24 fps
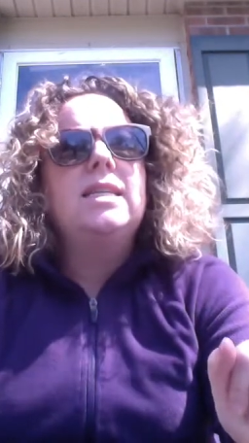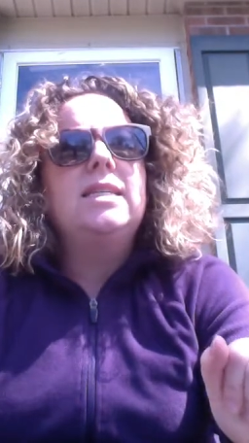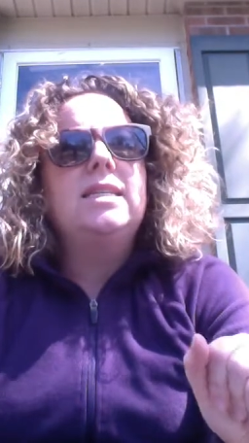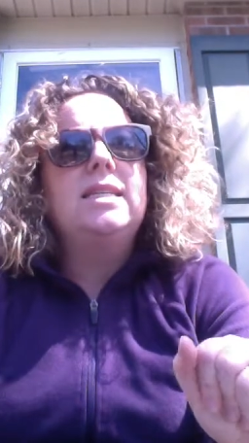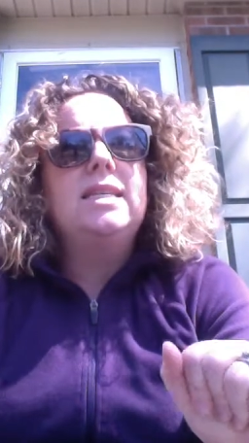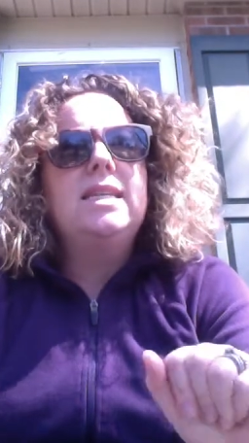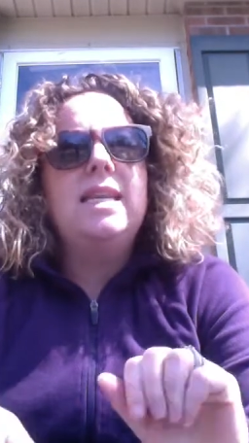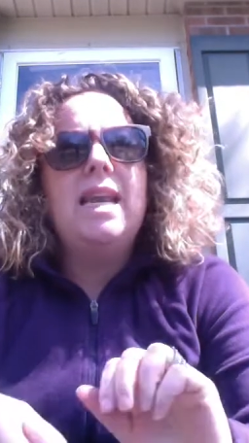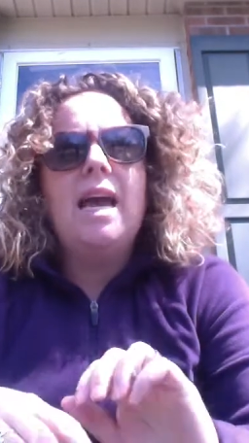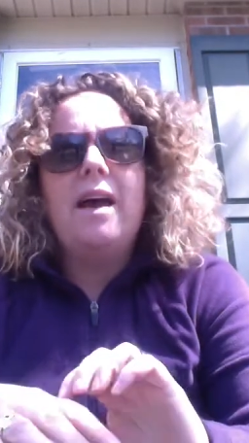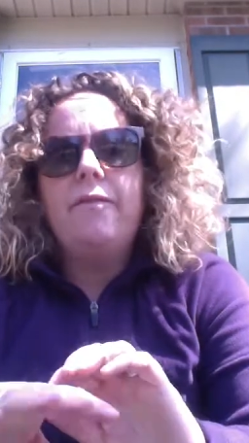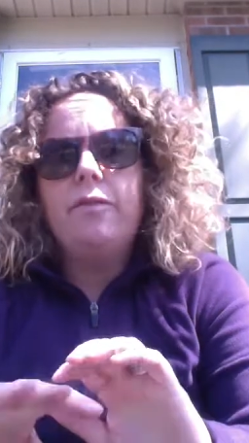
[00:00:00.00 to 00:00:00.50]

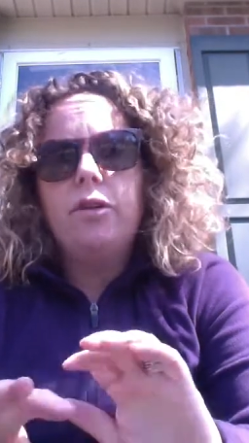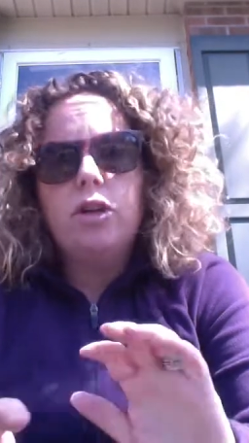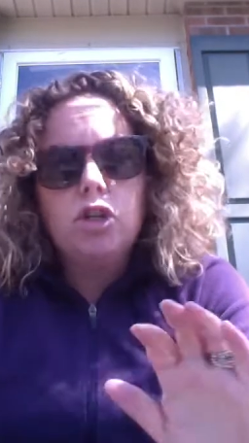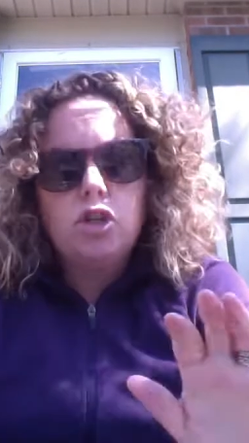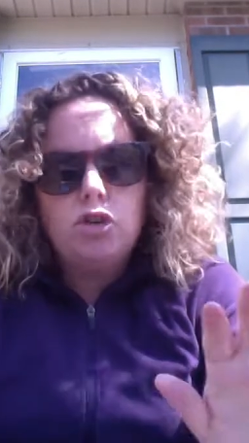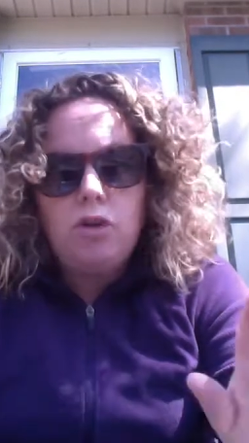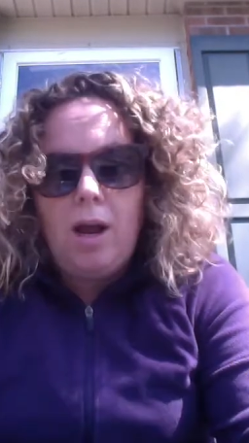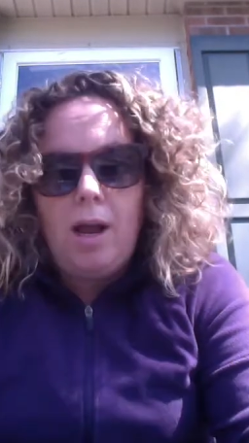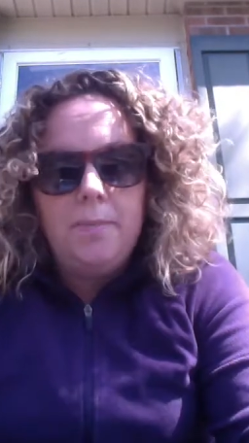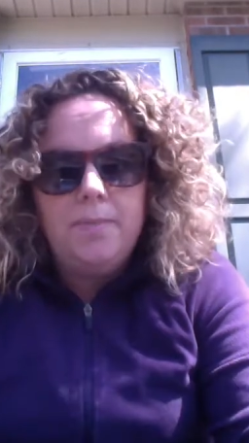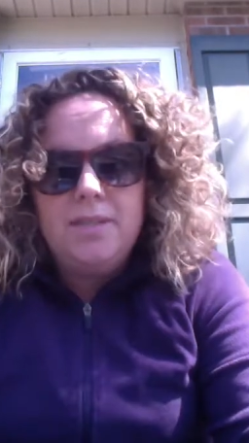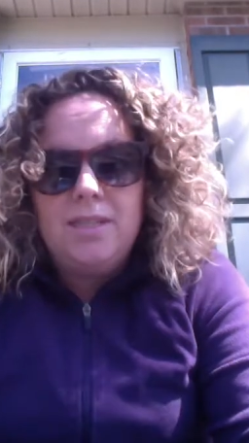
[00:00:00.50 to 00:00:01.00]
never
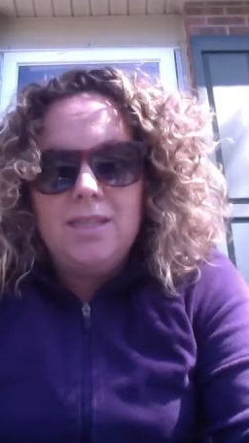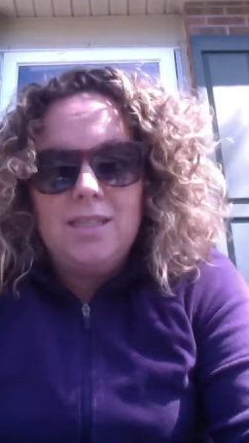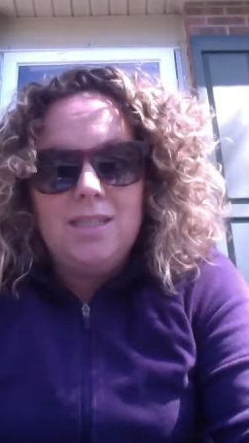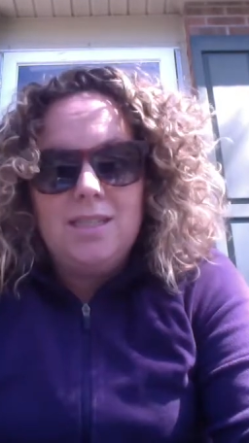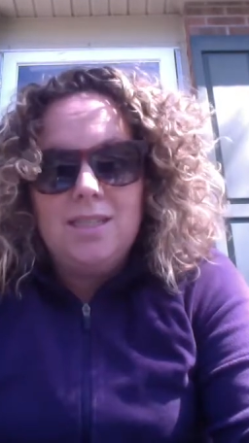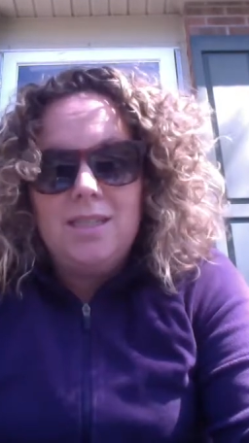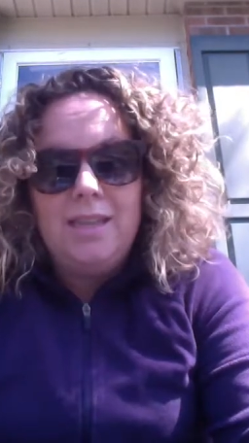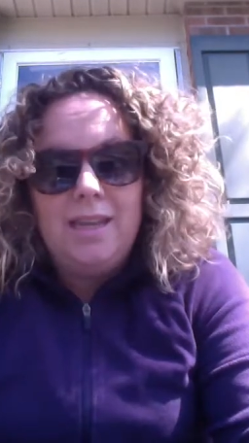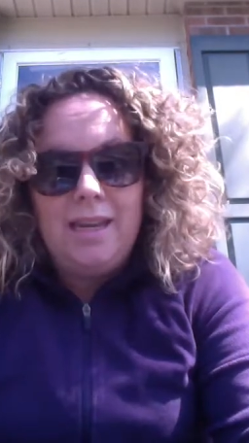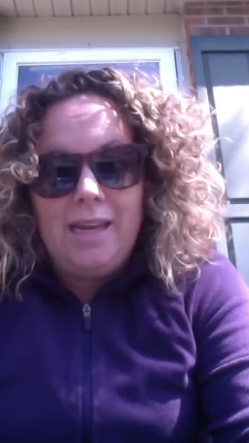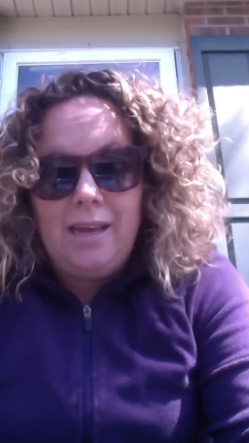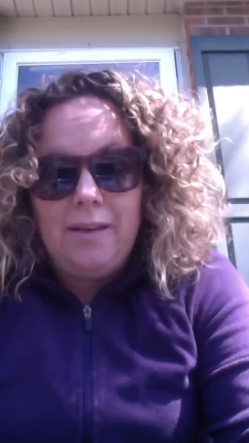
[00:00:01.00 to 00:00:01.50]
drops
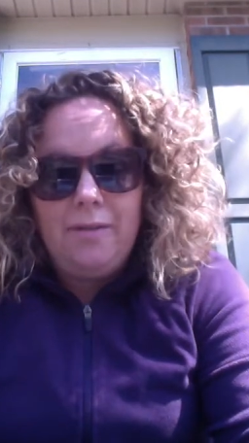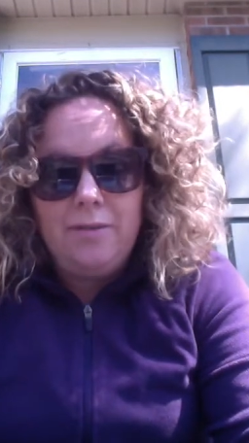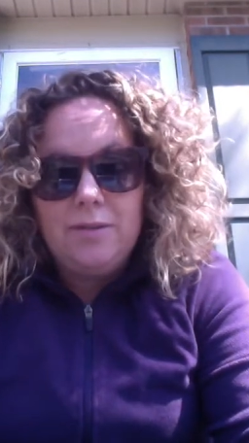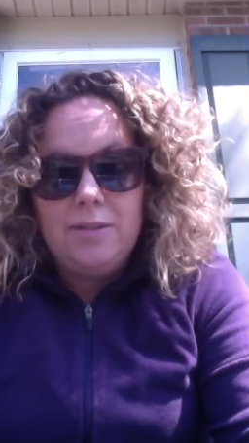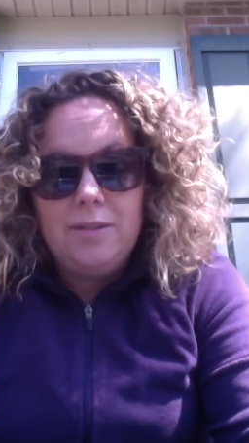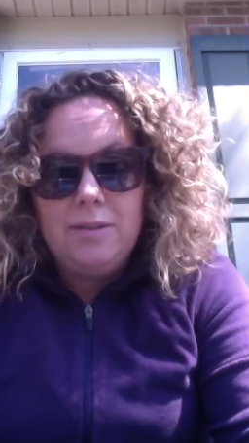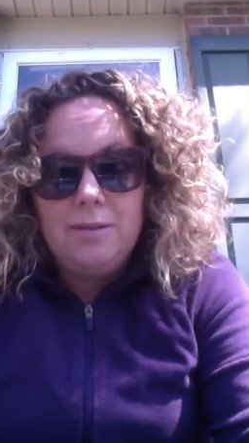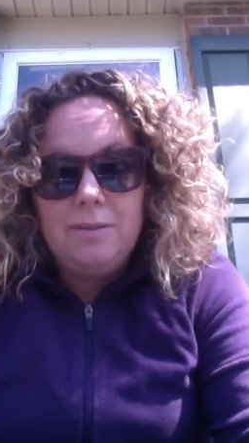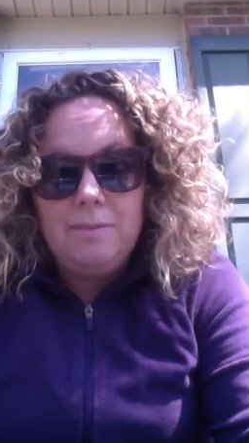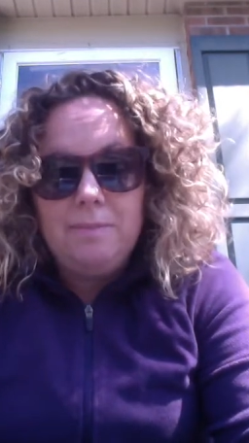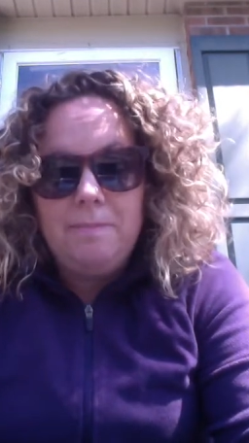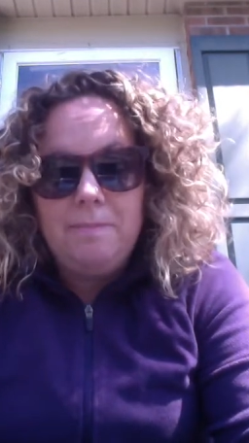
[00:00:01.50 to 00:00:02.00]
its leaves.